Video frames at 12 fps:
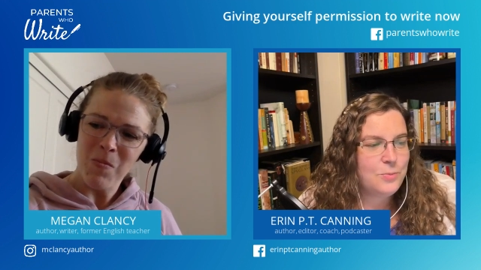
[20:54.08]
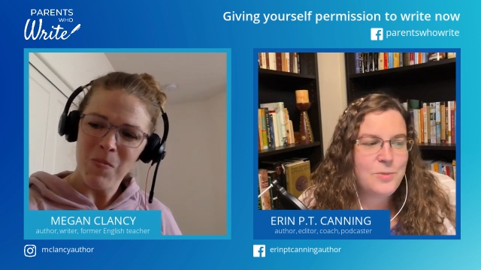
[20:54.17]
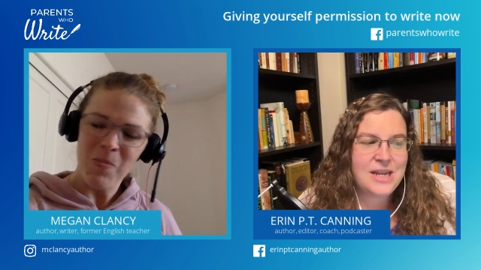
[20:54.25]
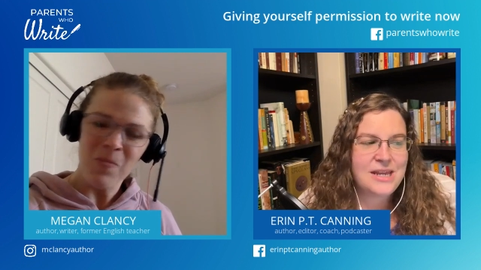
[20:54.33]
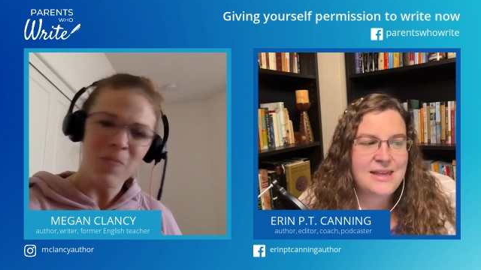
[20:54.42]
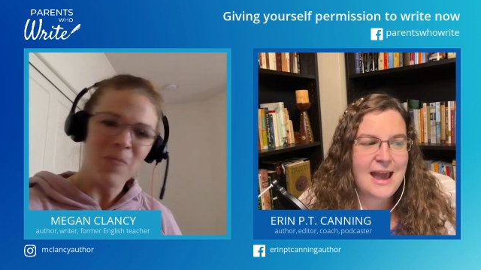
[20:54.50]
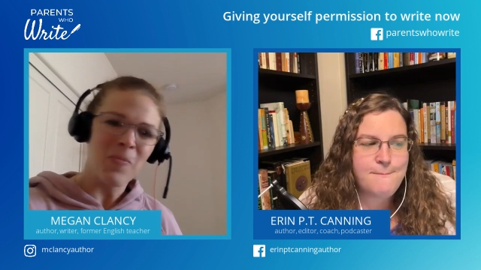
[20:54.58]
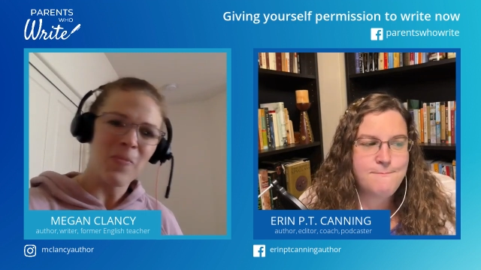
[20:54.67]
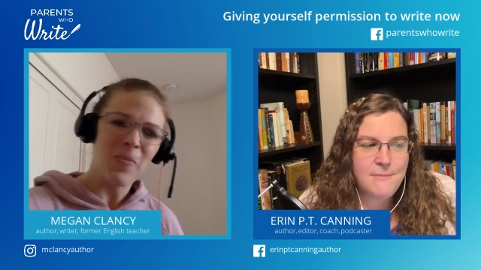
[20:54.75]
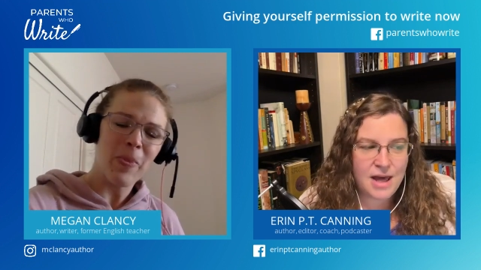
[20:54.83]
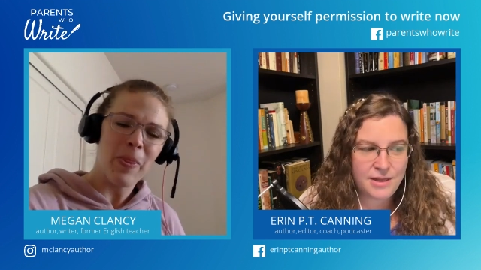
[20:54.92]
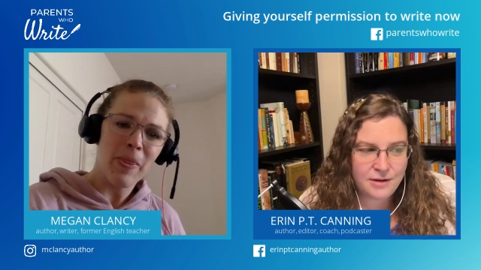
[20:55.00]
Speaker 1: with me that
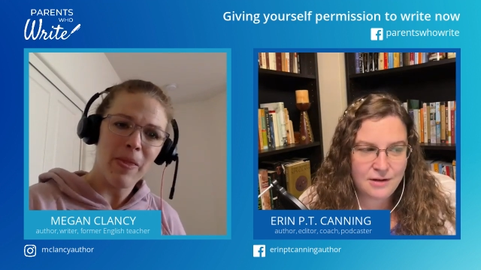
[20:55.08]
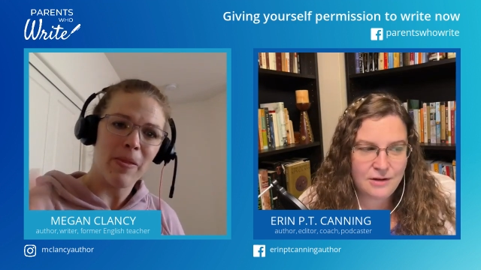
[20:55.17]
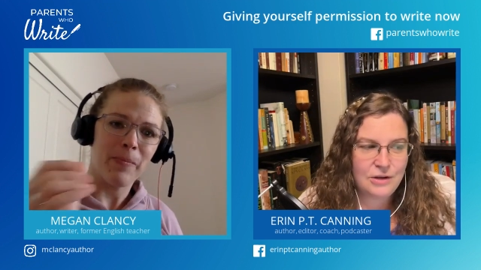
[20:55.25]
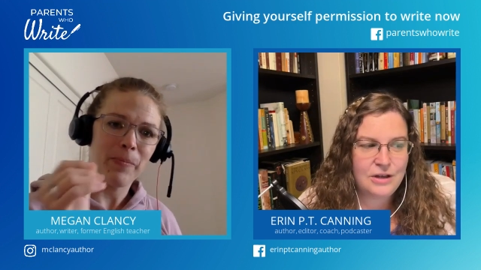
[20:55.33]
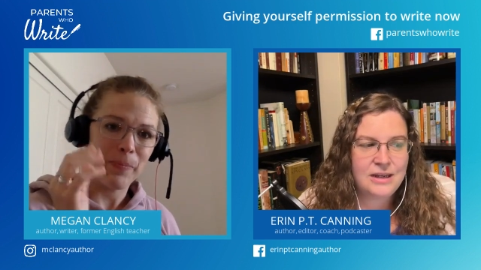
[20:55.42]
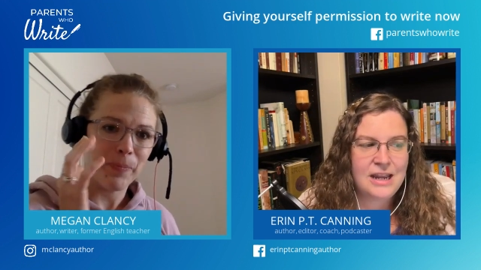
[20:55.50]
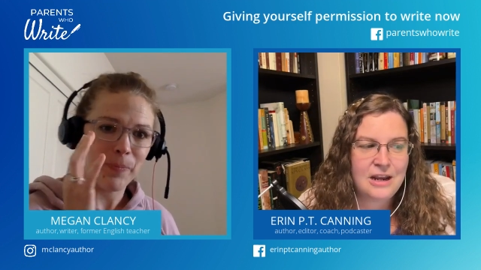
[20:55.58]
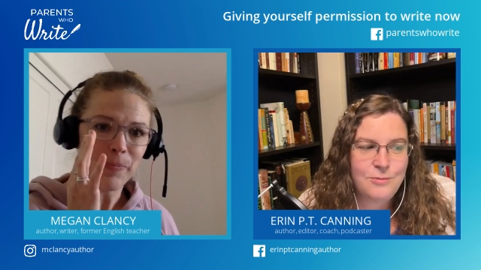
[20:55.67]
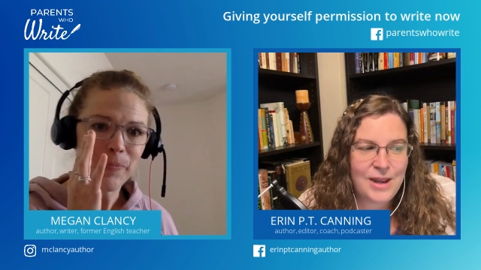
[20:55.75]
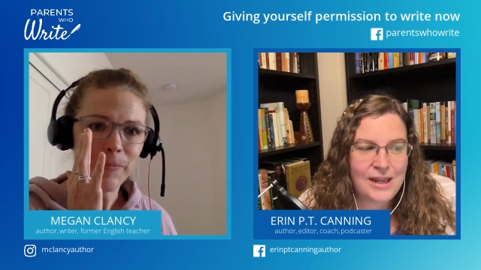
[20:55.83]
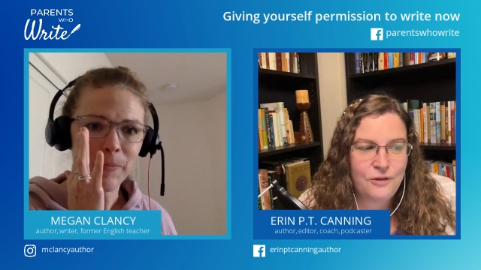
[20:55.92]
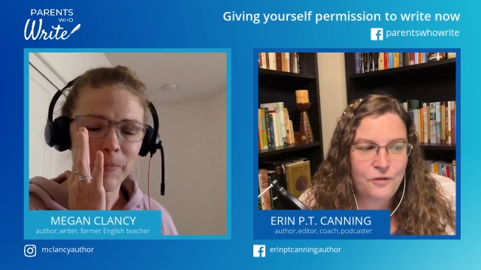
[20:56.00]
motherhood
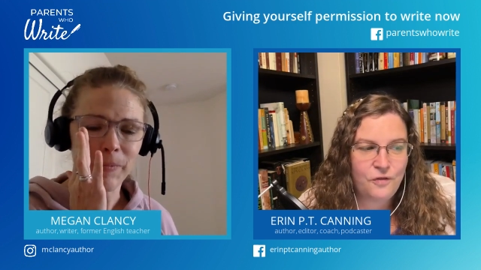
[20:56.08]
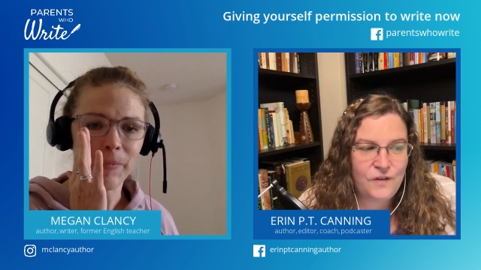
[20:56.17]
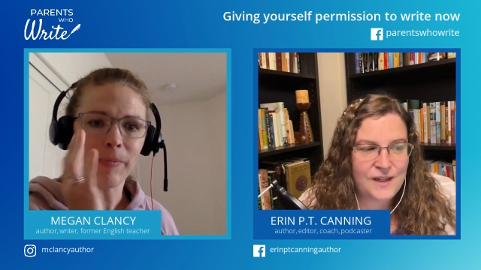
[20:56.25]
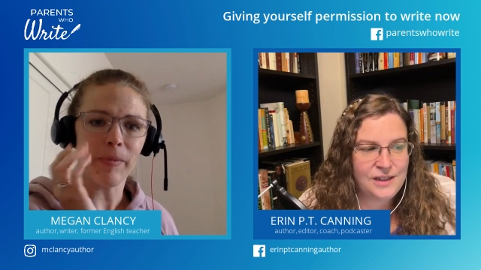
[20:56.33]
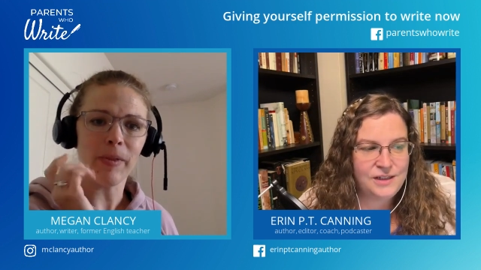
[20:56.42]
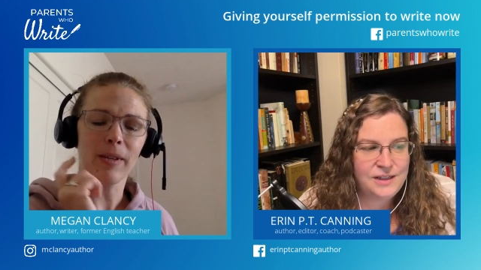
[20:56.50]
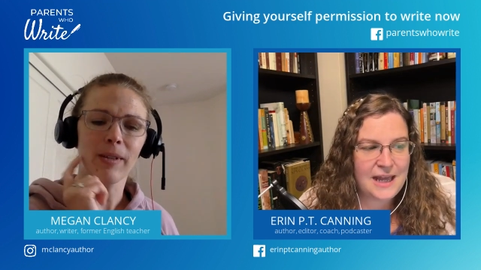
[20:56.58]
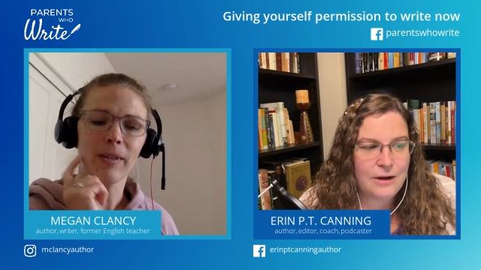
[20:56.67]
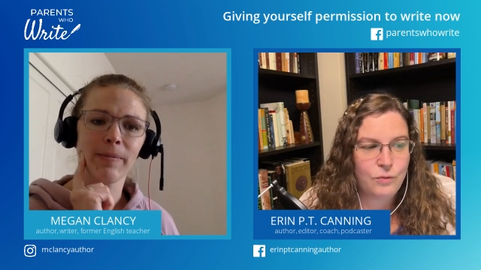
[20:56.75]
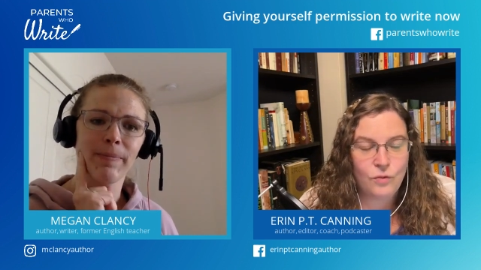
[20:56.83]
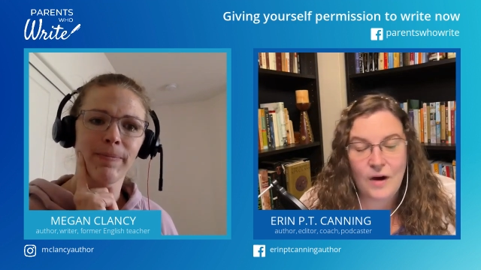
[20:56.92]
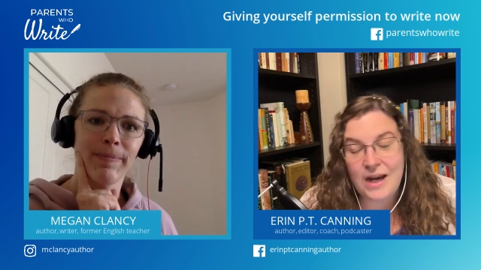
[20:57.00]
can make it feel
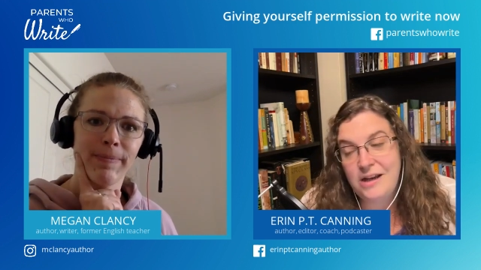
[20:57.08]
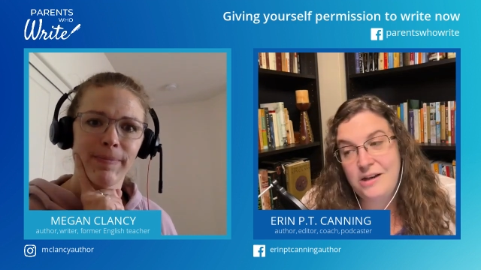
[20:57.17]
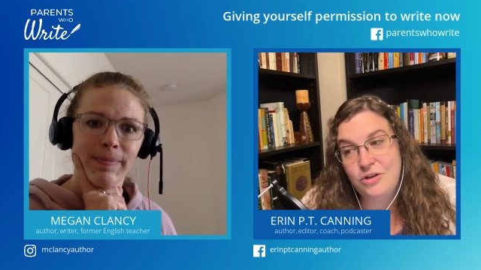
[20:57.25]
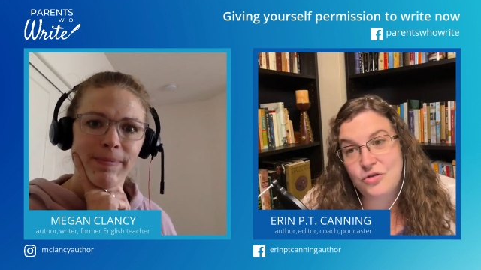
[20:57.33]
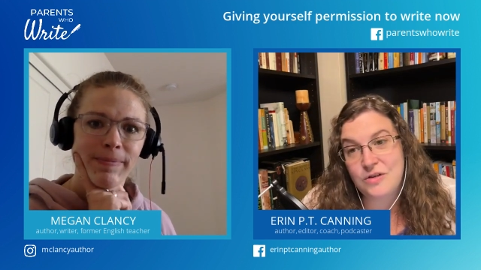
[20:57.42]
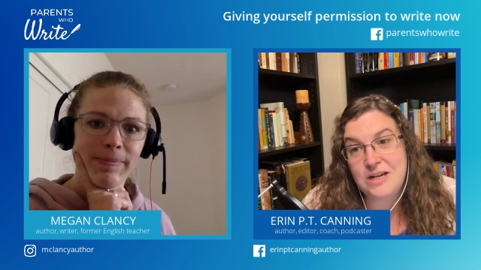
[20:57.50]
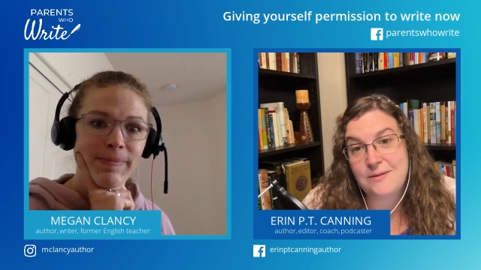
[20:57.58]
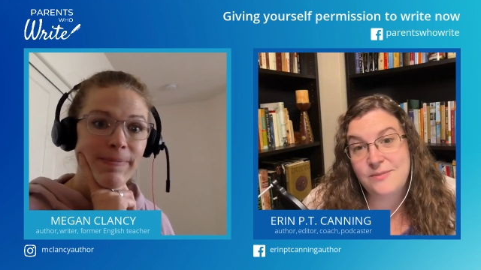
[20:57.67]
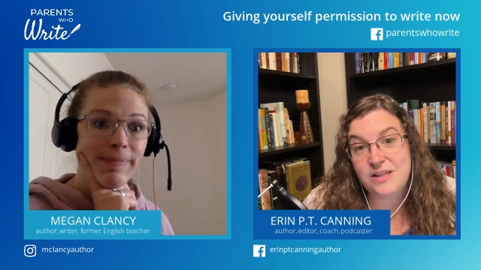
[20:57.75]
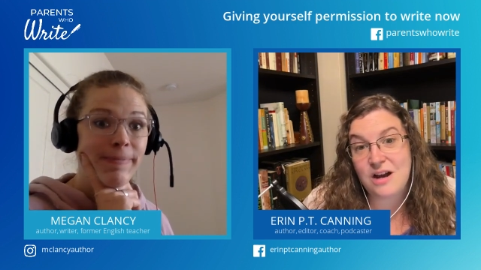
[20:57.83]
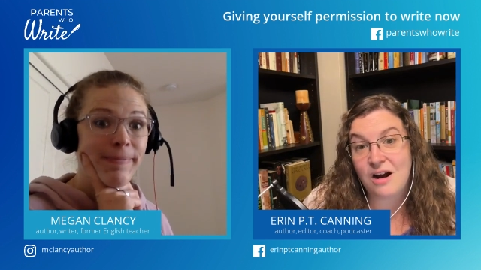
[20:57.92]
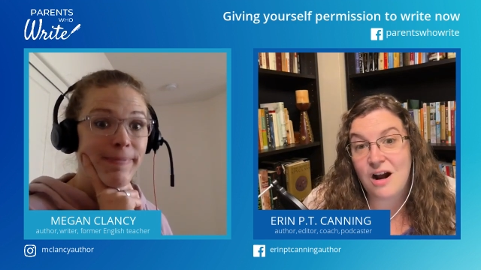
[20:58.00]
like writing
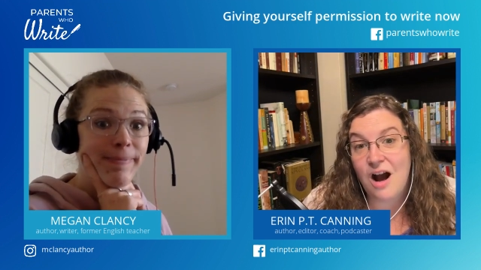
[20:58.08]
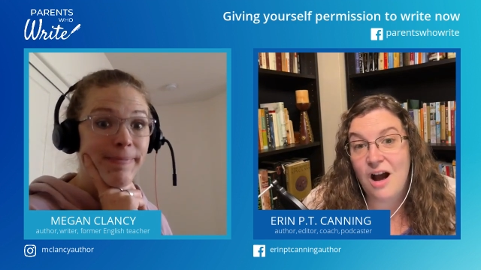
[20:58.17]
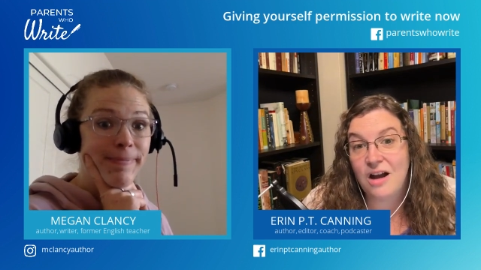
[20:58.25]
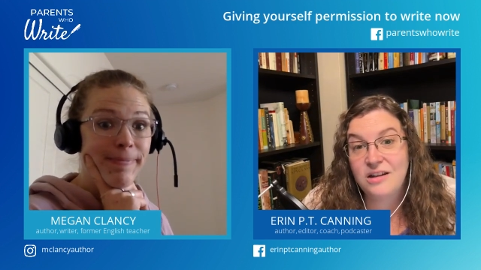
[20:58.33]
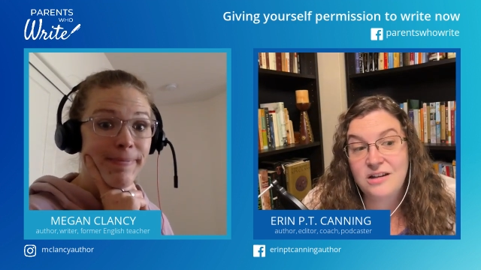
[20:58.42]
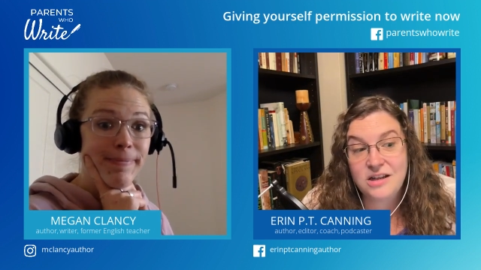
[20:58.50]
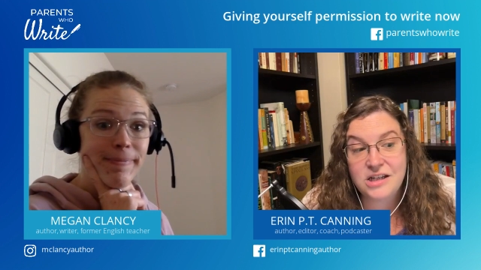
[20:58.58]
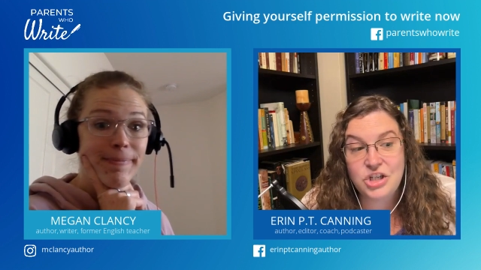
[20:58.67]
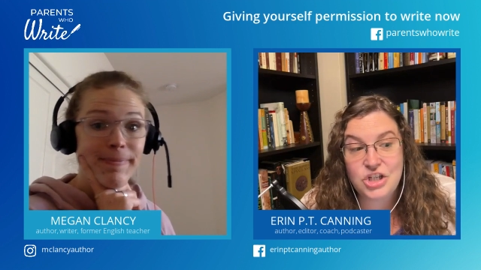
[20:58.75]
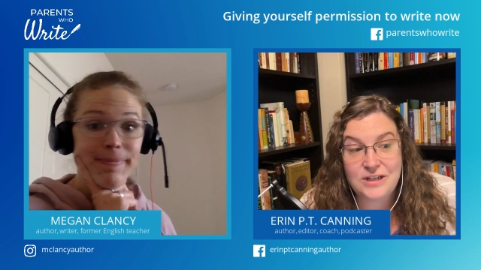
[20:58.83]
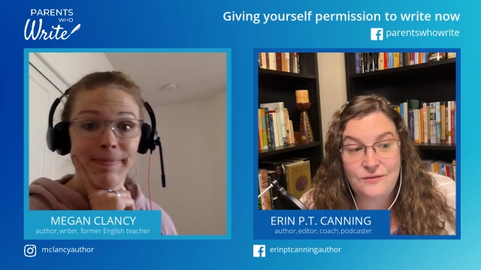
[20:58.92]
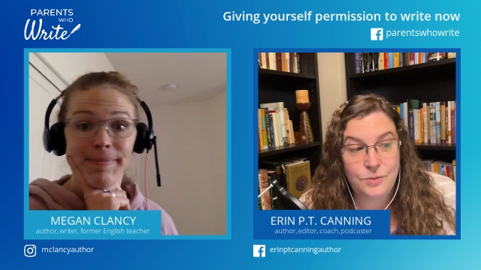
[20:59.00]
dreams are
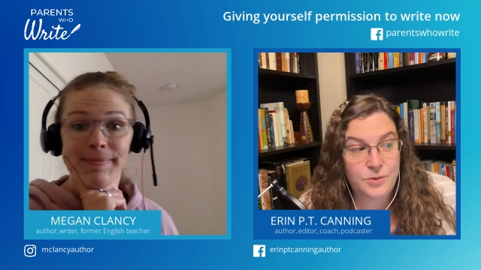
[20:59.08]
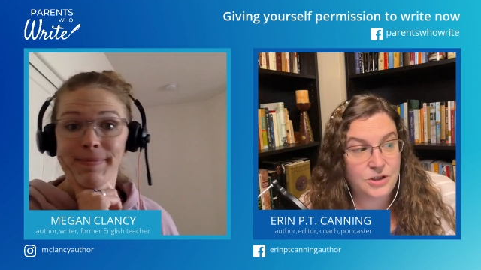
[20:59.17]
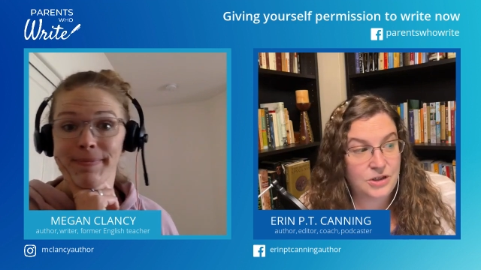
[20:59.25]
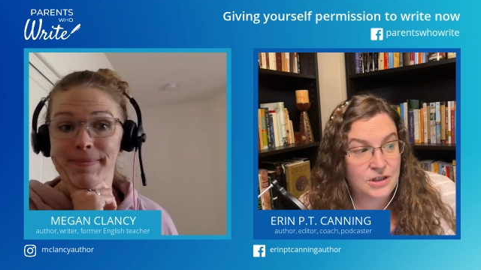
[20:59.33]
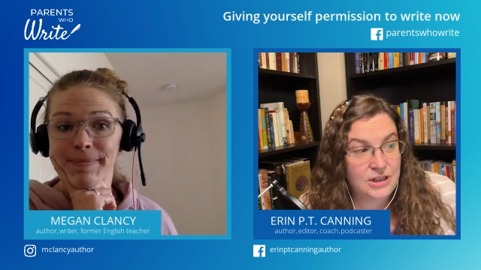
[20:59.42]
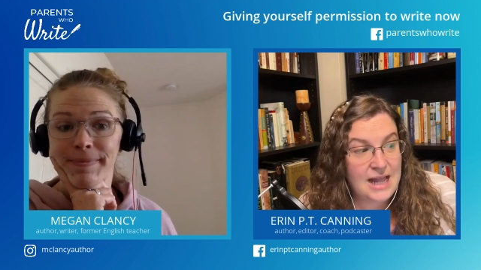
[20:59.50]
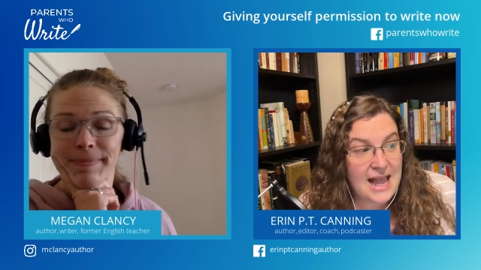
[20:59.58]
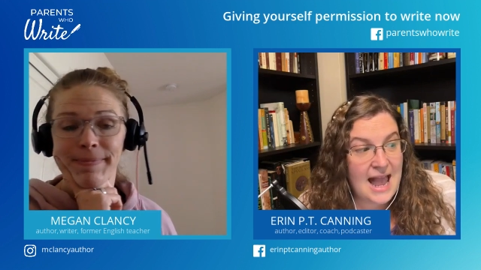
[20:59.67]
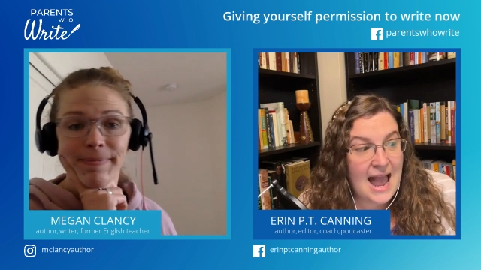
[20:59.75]
unachievable